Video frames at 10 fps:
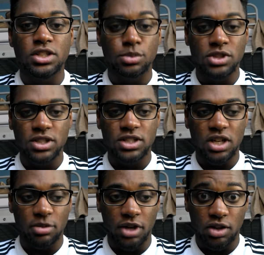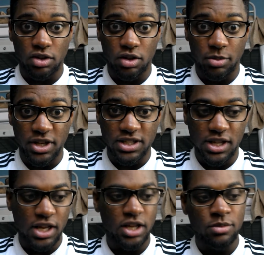So I'm just going to talk about the
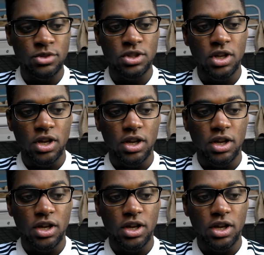biggest games,